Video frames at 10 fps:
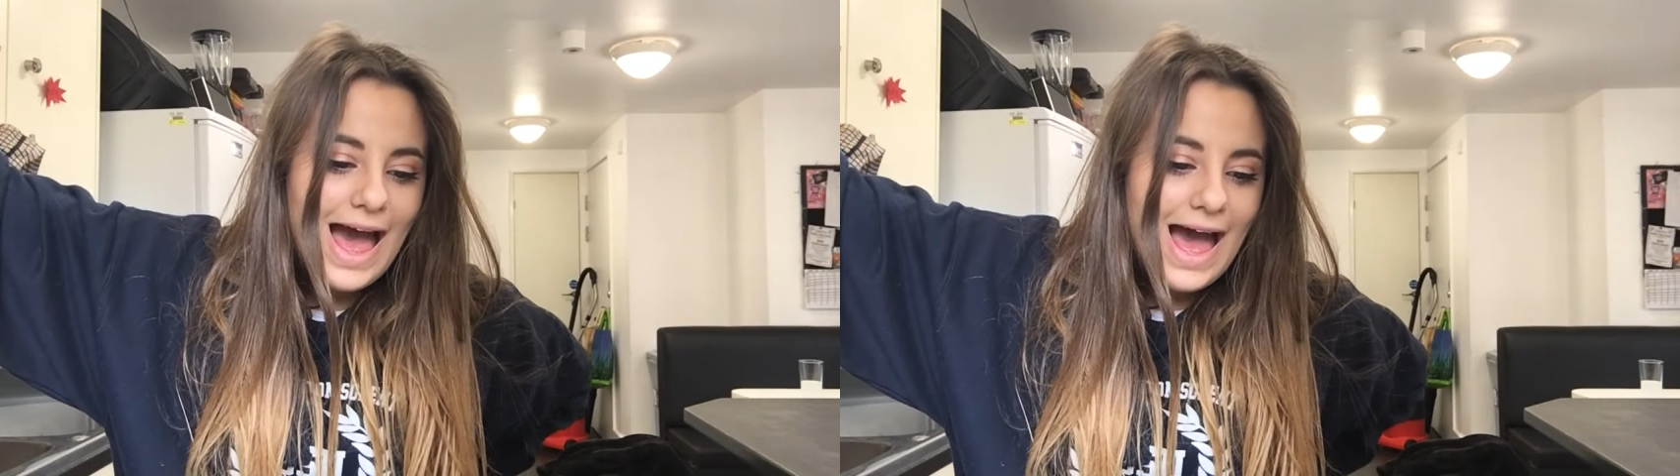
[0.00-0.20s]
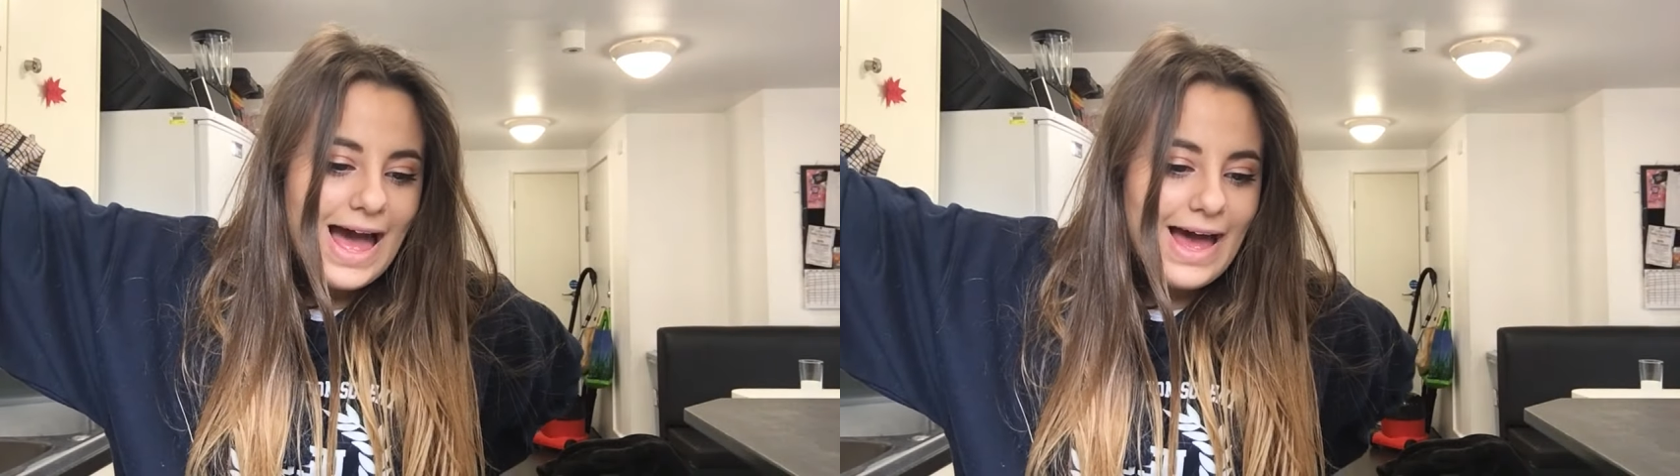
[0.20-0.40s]

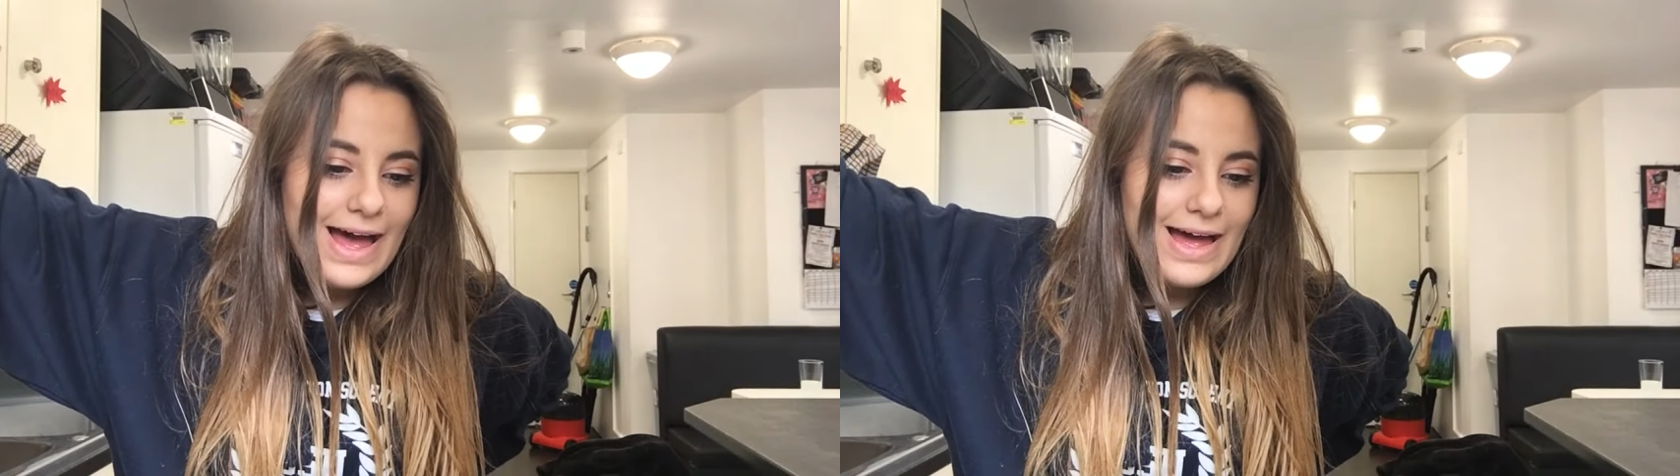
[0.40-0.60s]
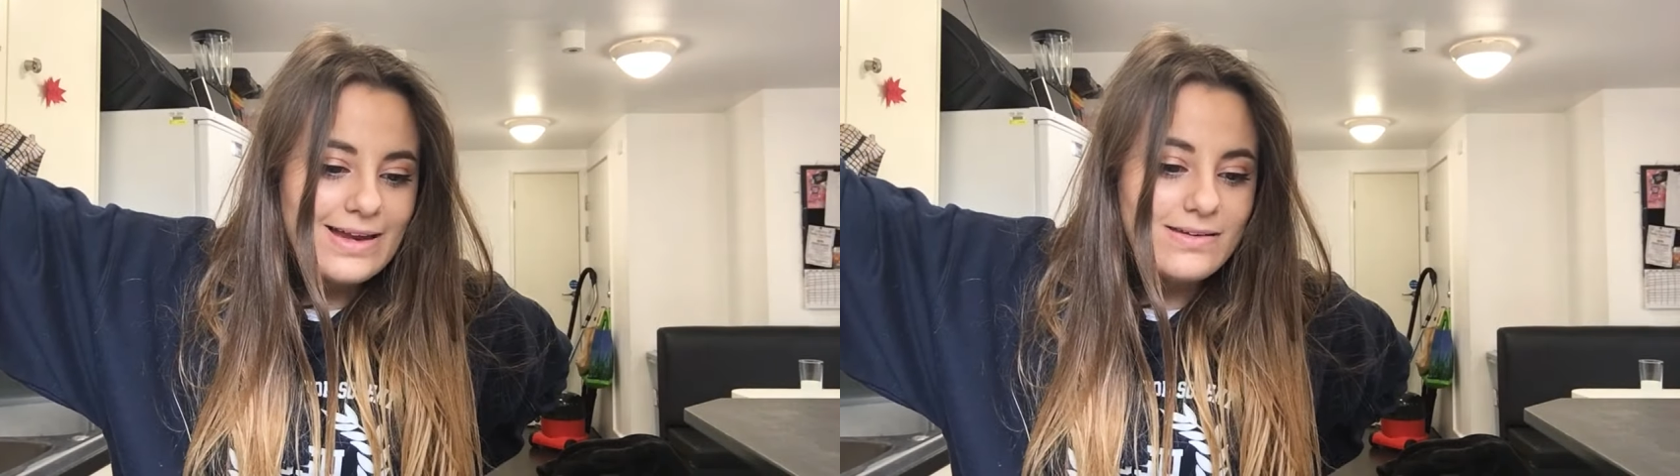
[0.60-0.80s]

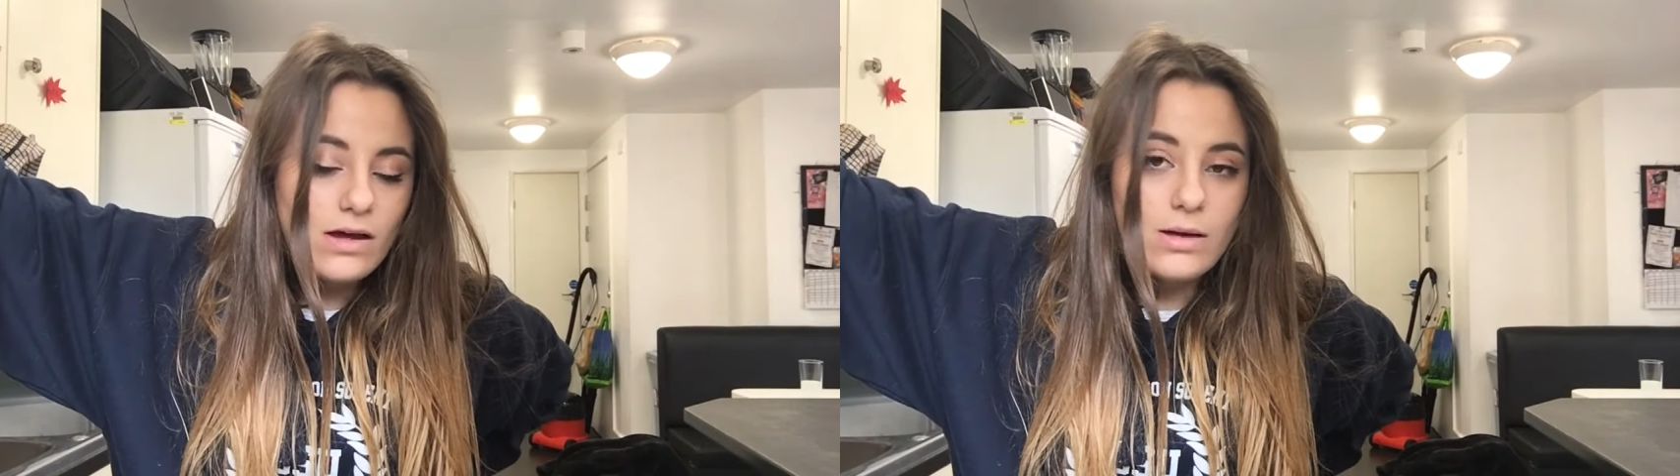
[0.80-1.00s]
and